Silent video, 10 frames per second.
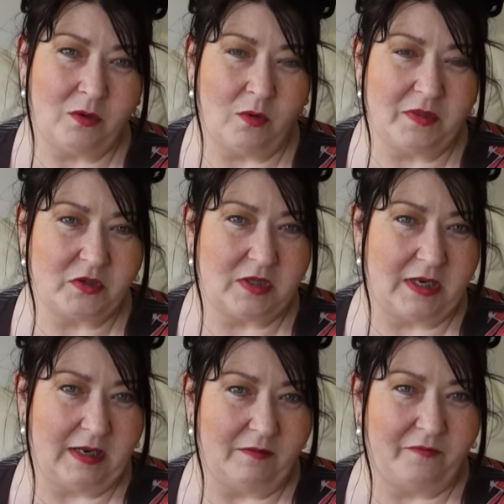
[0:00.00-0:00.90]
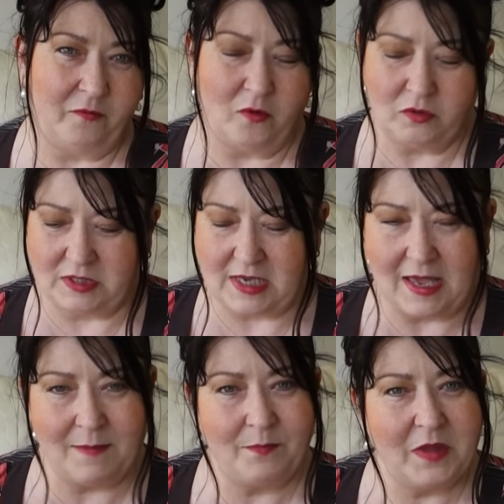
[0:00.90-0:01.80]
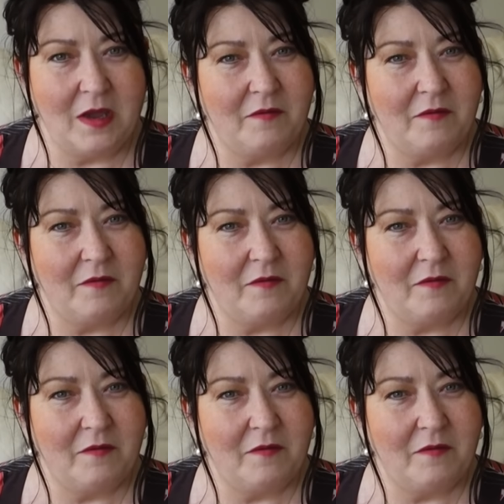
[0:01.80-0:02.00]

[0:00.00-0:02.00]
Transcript: you know, the, the little foot, um,